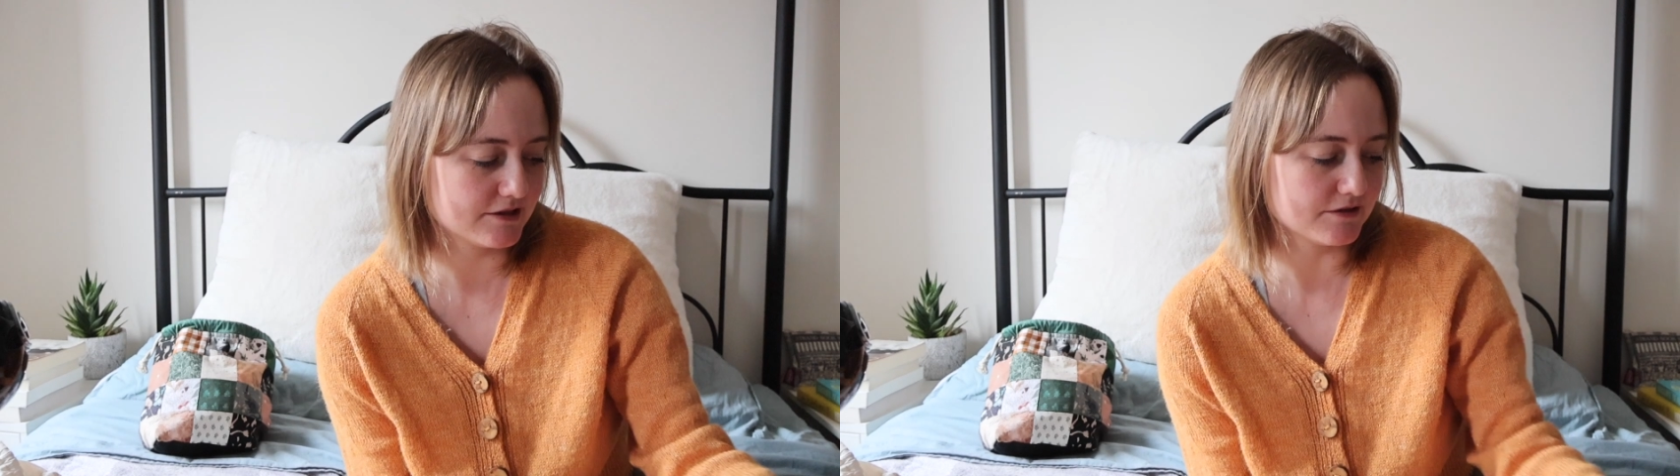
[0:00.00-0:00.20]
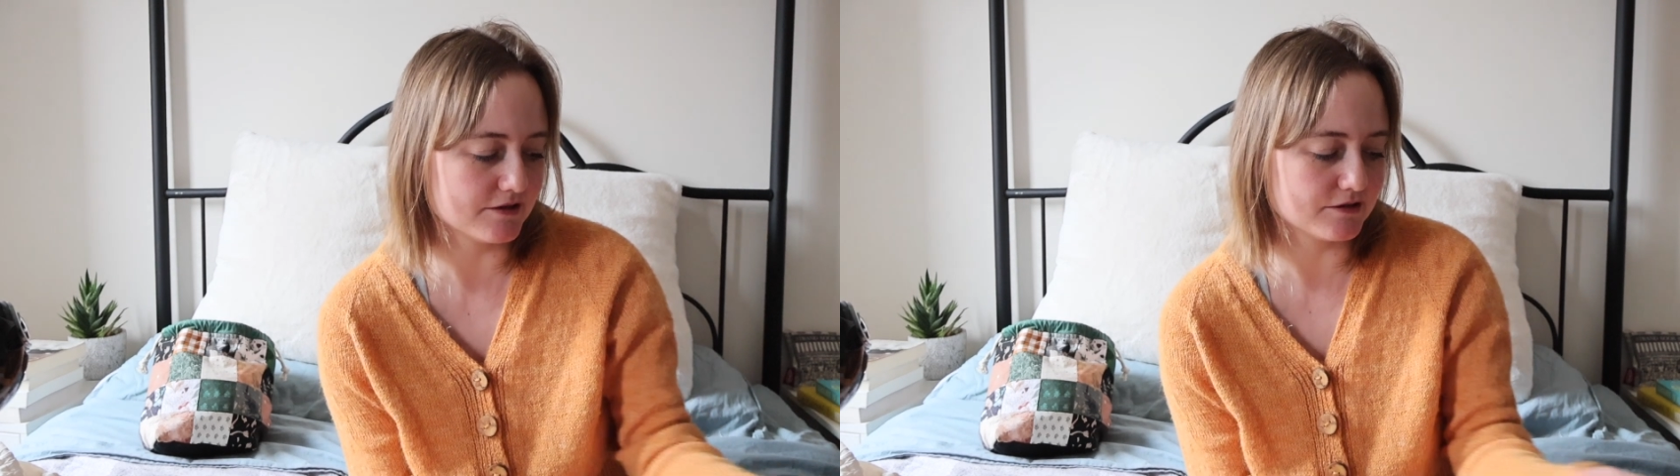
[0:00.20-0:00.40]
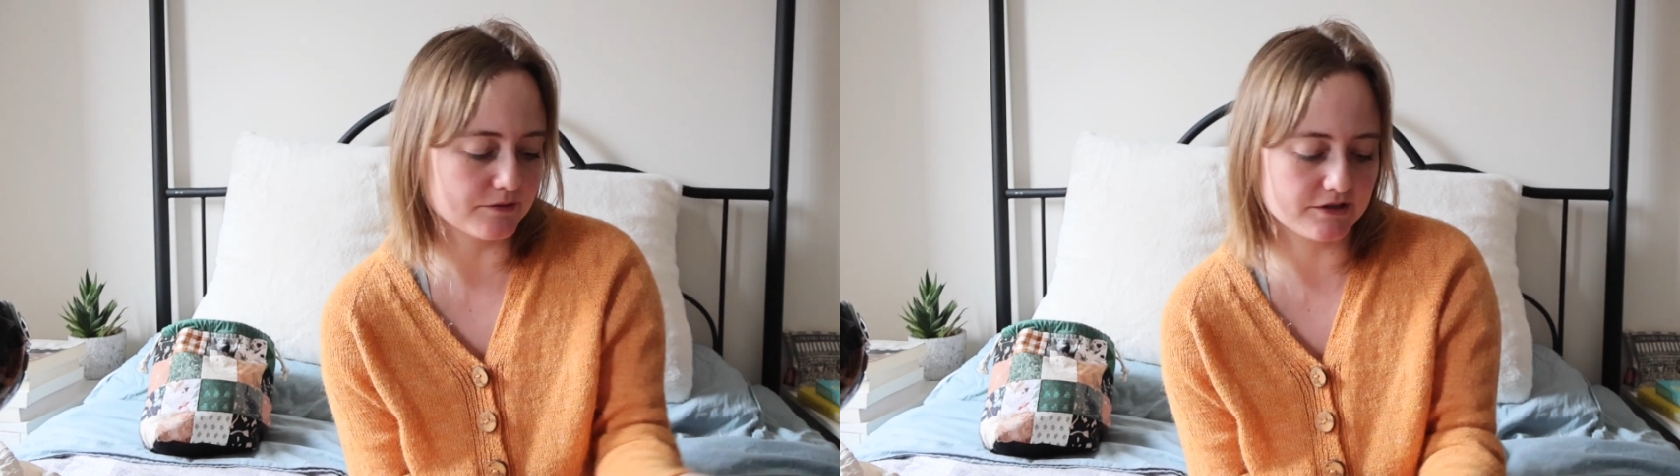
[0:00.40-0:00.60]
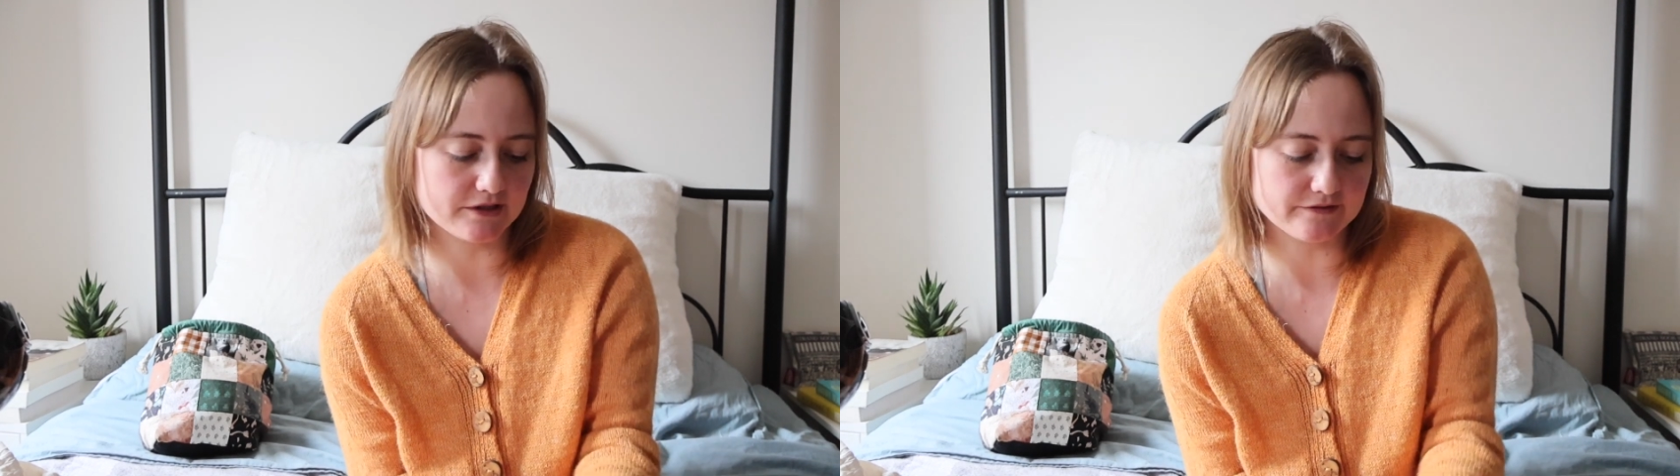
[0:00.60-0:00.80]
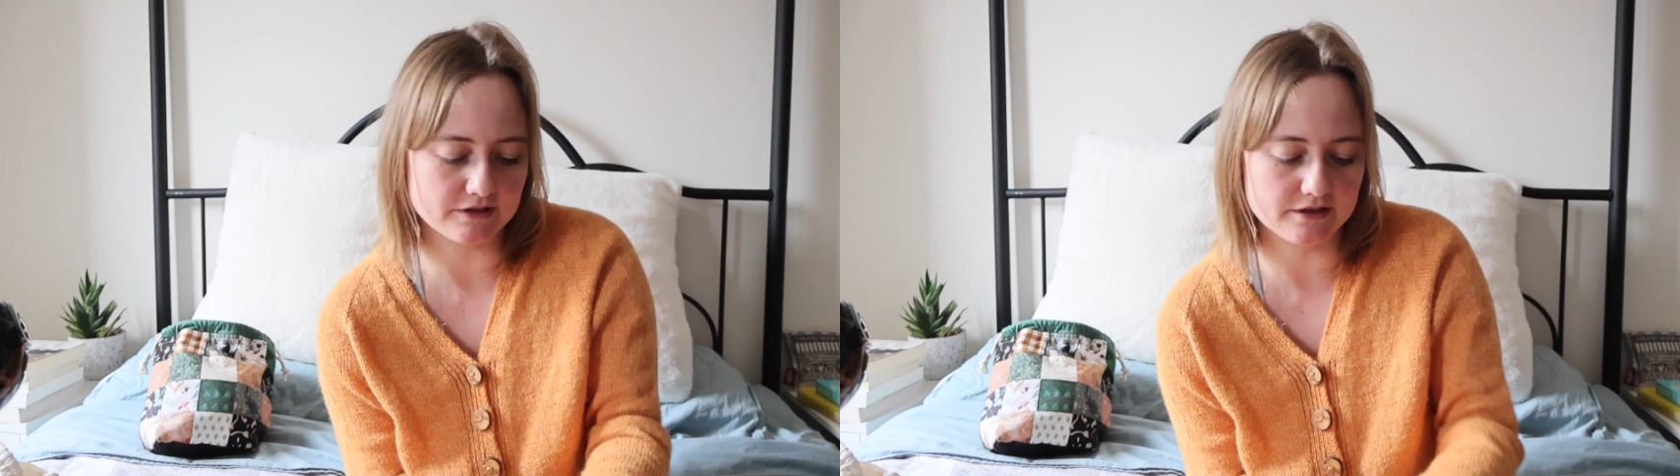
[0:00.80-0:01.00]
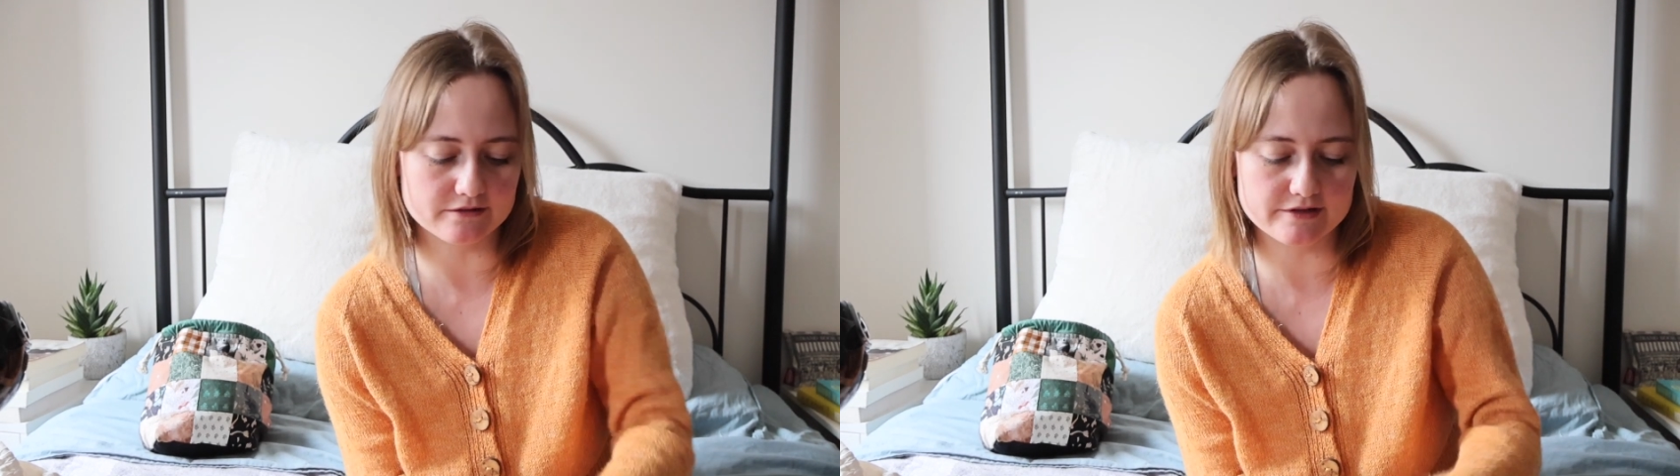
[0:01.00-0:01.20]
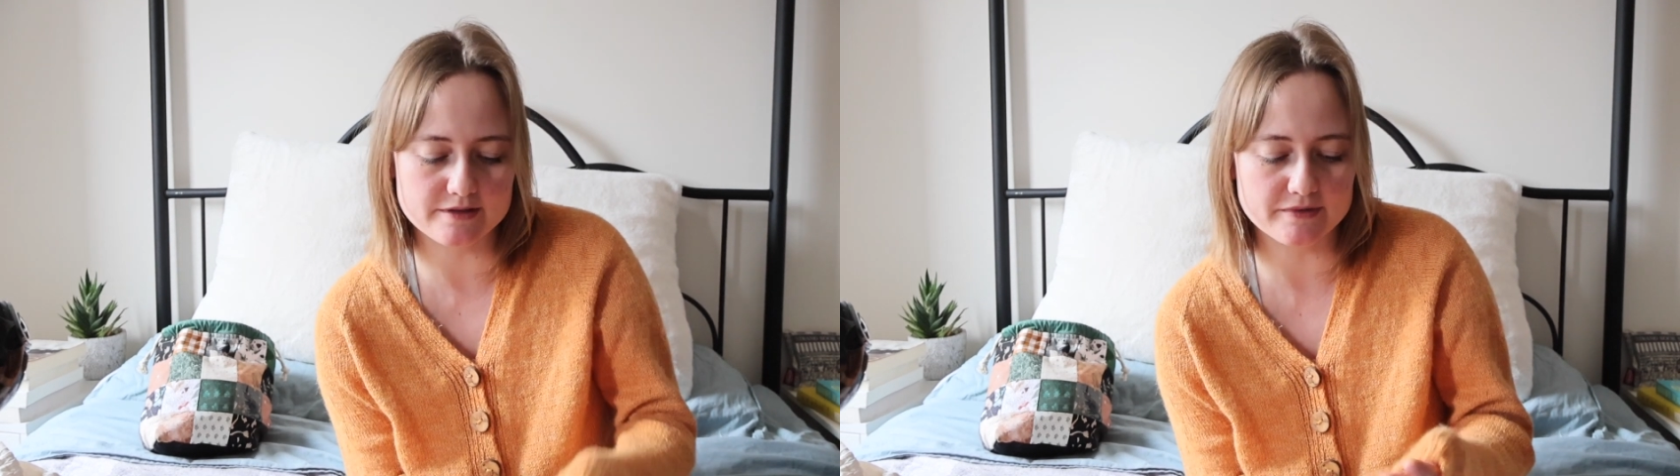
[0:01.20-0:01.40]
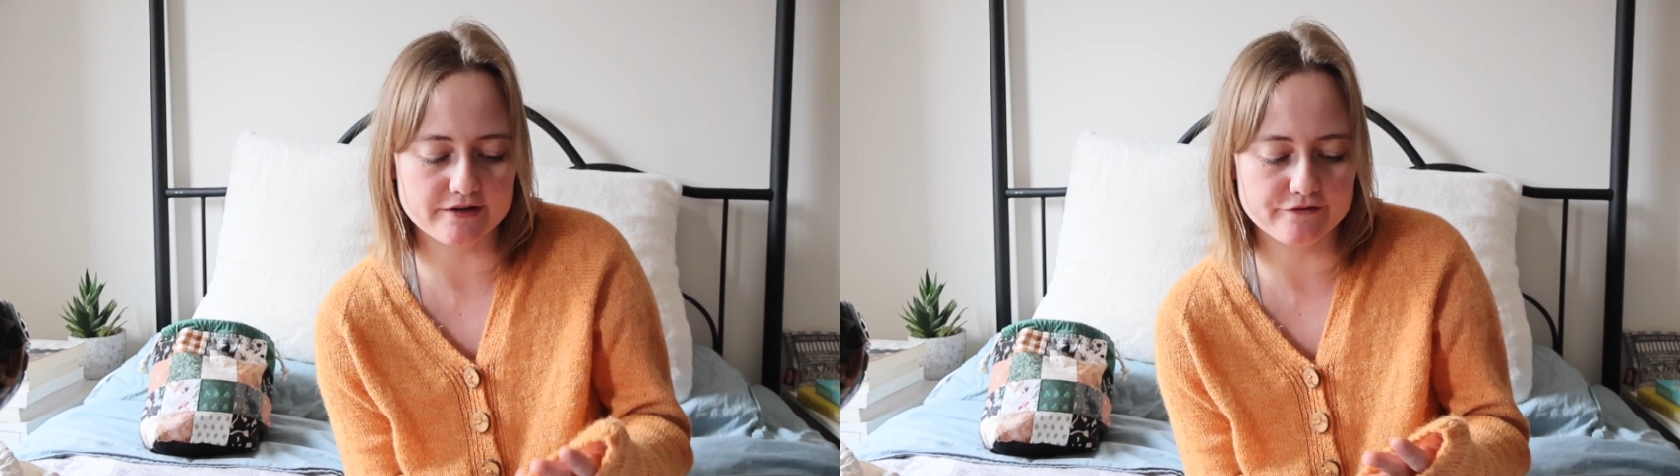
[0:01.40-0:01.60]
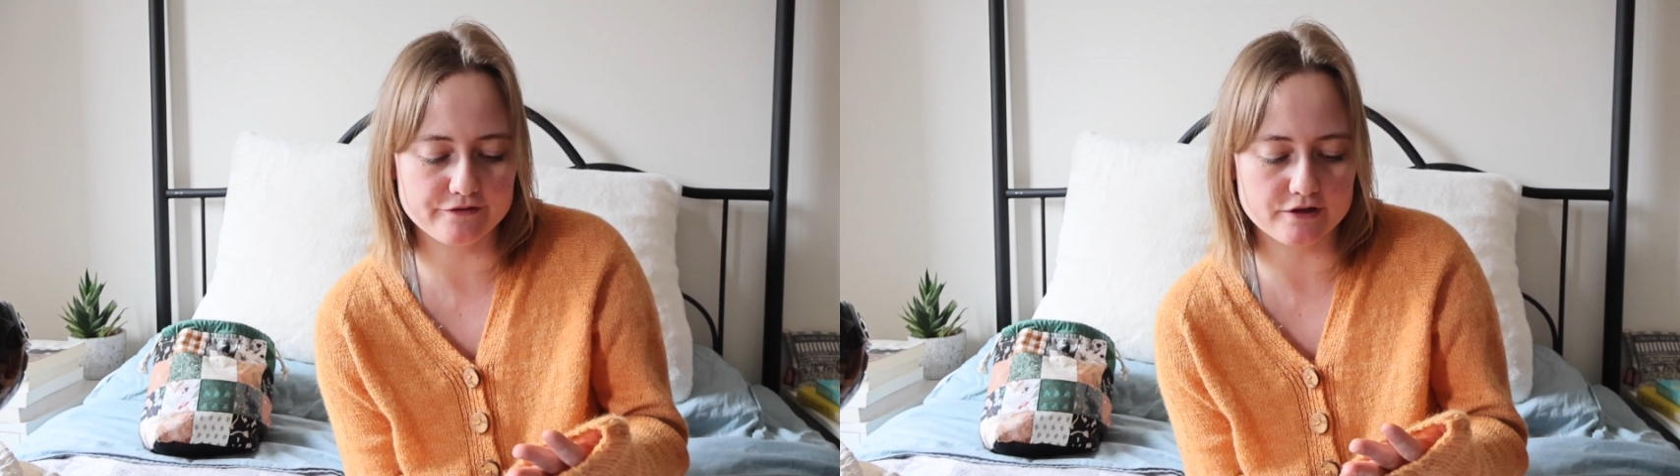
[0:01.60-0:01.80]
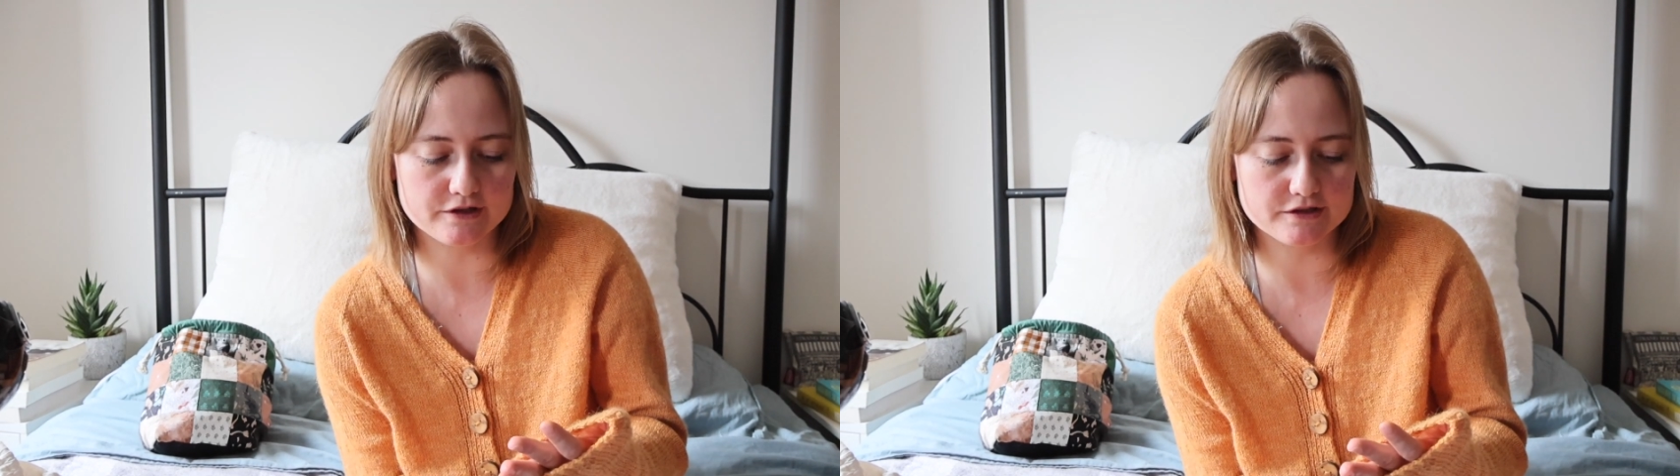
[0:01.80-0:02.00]
So this was definitely already my
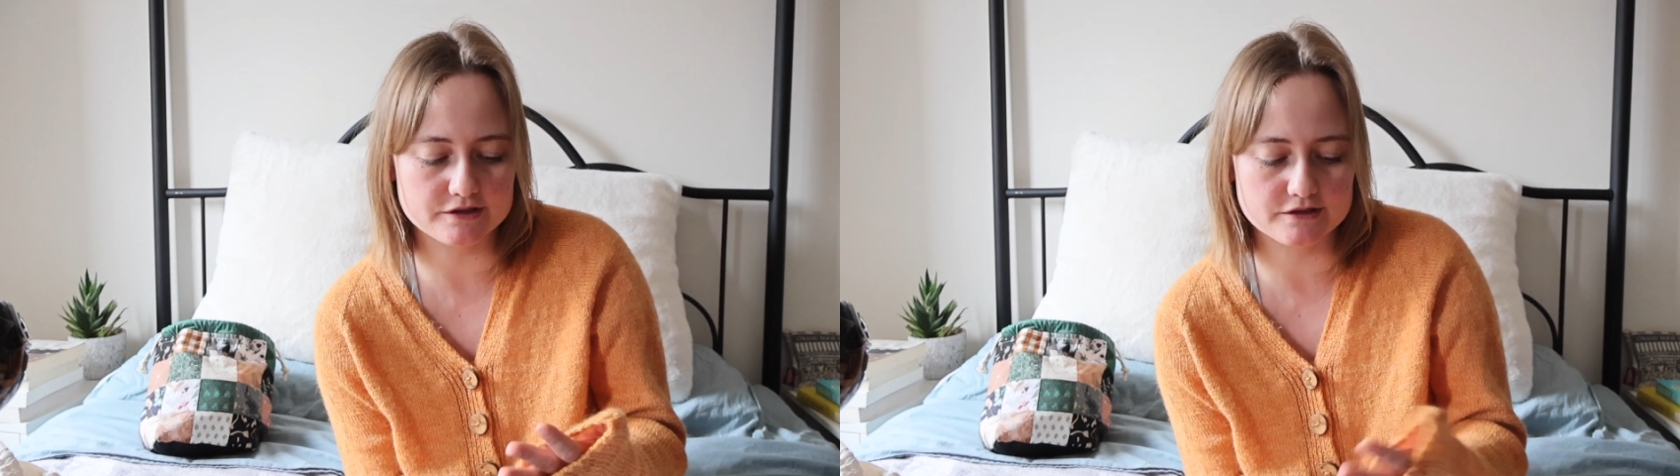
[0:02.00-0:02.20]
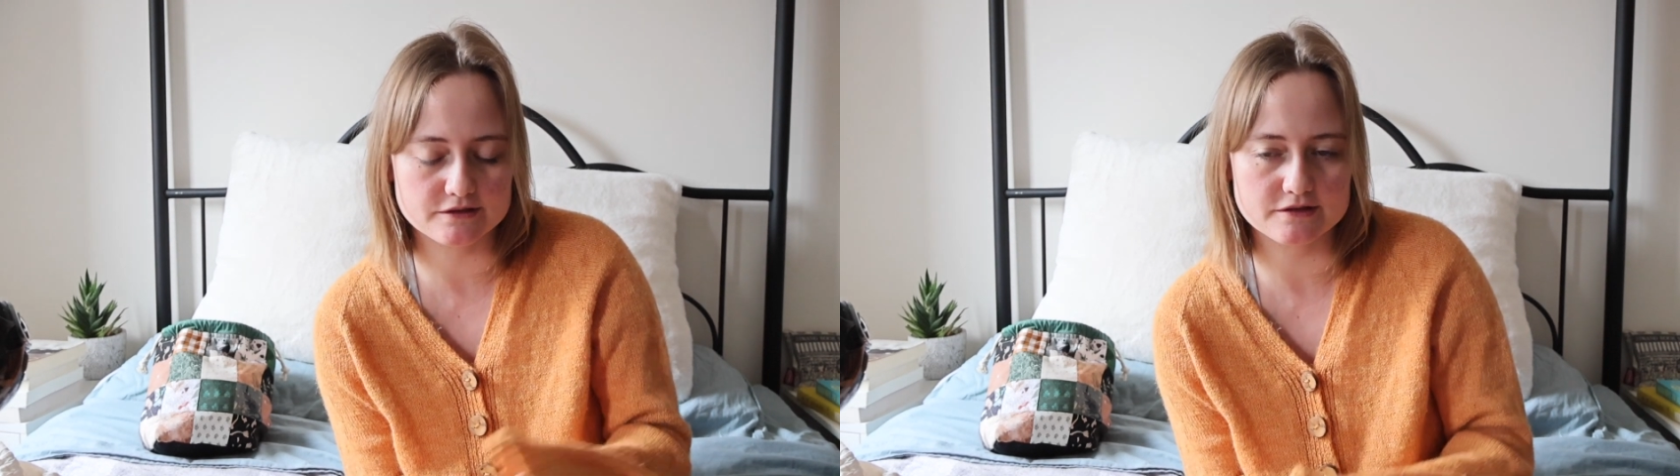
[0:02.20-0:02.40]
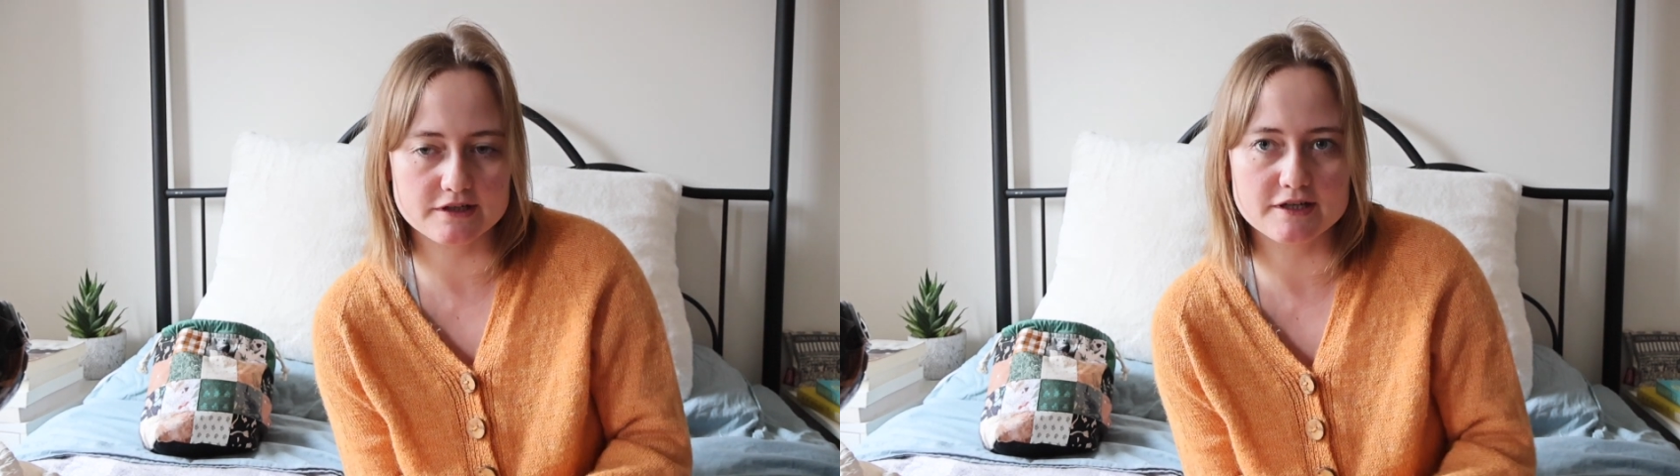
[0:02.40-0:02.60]
first